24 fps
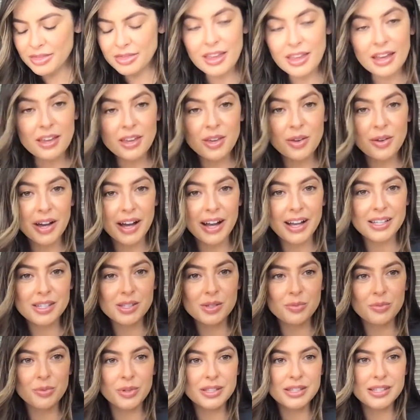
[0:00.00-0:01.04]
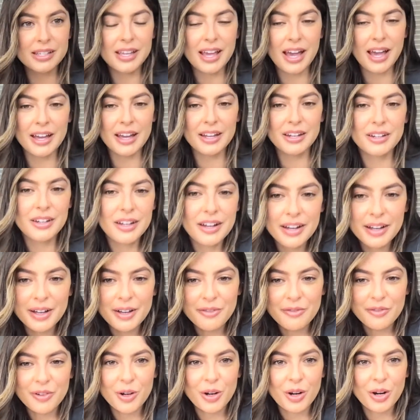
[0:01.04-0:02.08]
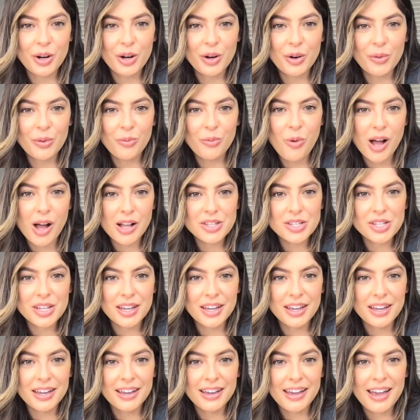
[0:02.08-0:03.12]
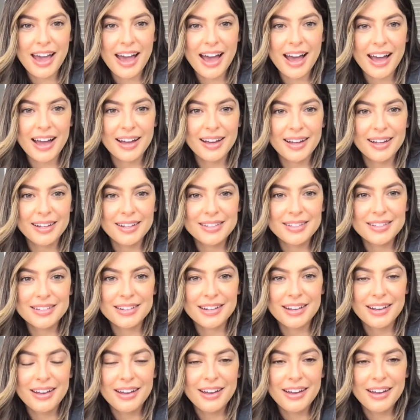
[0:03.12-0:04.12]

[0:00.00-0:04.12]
Thank you guys once again for watching and